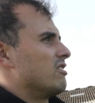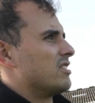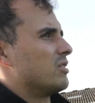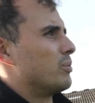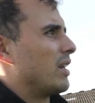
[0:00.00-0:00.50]

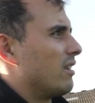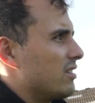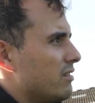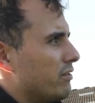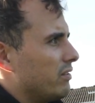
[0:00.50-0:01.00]
until about
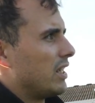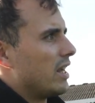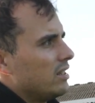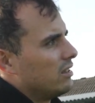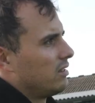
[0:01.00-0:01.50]

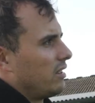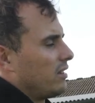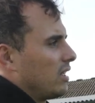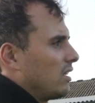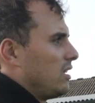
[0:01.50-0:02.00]
1958, I
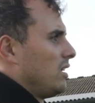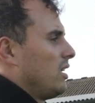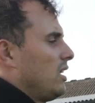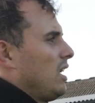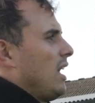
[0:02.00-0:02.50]
think.
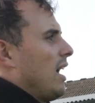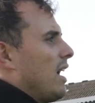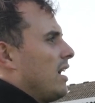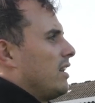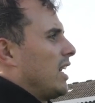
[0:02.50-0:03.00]

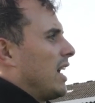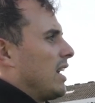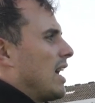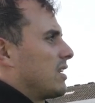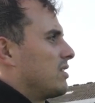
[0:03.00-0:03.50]
And then it had an
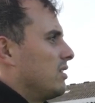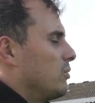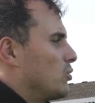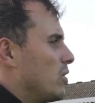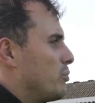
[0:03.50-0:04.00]
accident, it
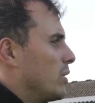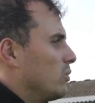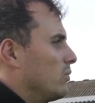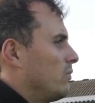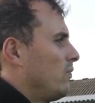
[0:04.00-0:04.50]
was
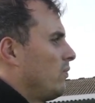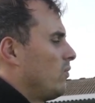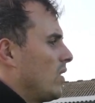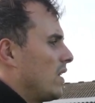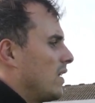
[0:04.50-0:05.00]
rebuilt.
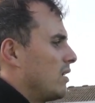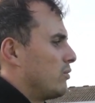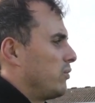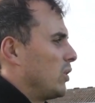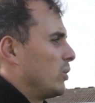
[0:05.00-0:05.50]
And then it
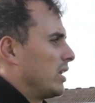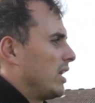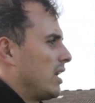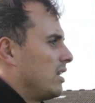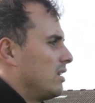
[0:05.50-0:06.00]
flew
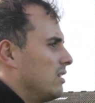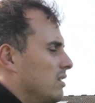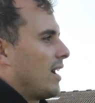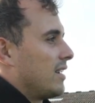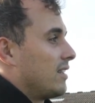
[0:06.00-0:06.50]
again,
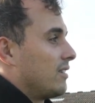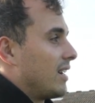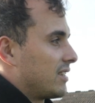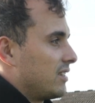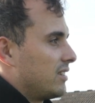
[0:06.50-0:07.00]
had another
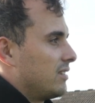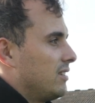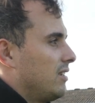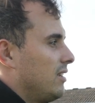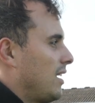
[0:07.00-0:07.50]
accident,
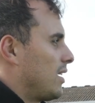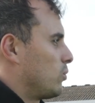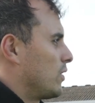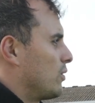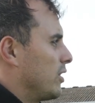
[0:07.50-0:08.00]
had
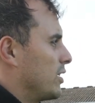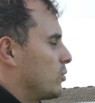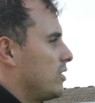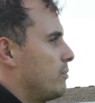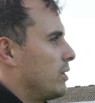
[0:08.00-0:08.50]
one of the rings
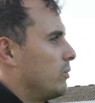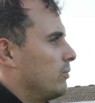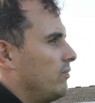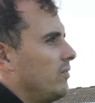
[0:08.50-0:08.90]
rebuilt,